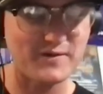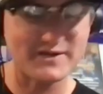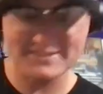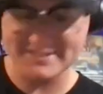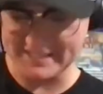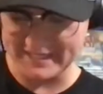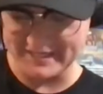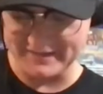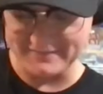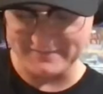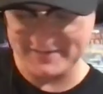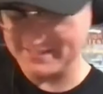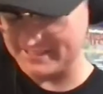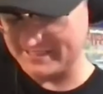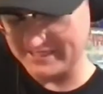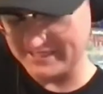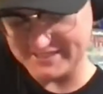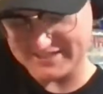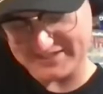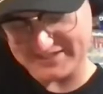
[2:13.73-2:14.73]
once oh, he
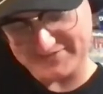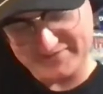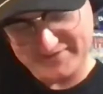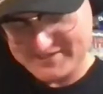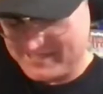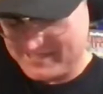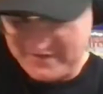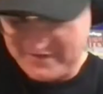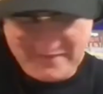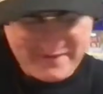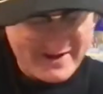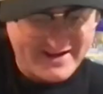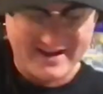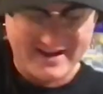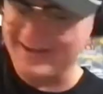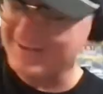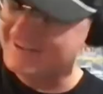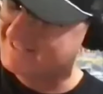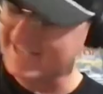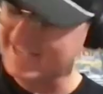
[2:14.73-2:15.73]
once he once he
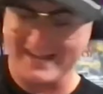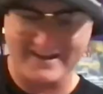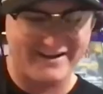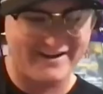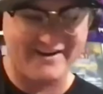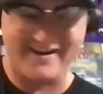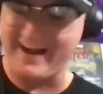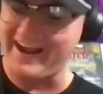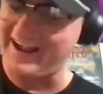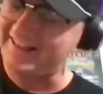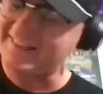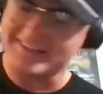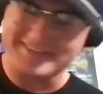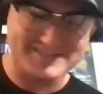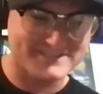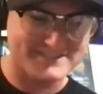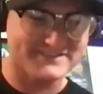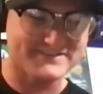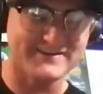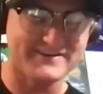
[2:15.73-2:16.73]
went, I was like, "All right,
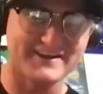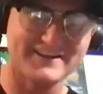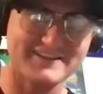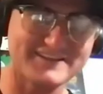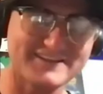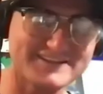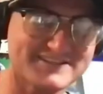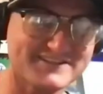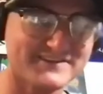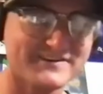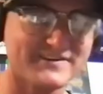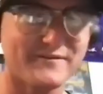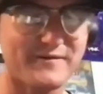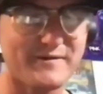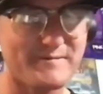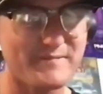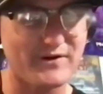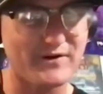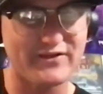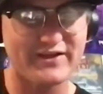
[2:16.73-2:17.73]
let's do it. Let's do it."
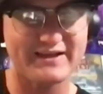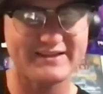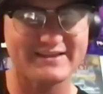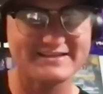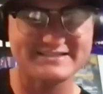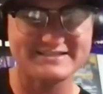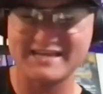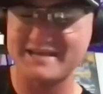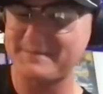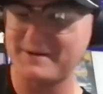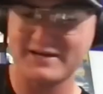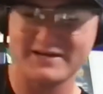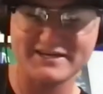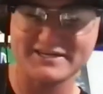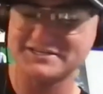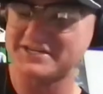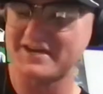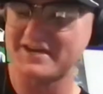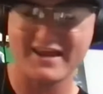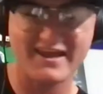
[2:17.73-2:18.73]
We both had the same
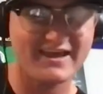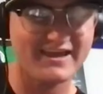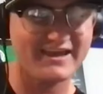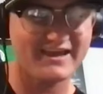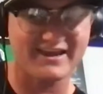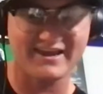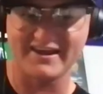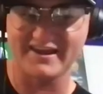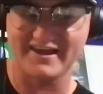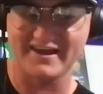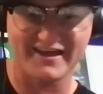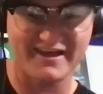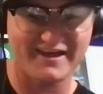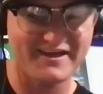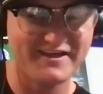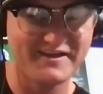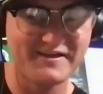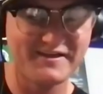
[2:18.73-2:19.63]
audition day, and uh,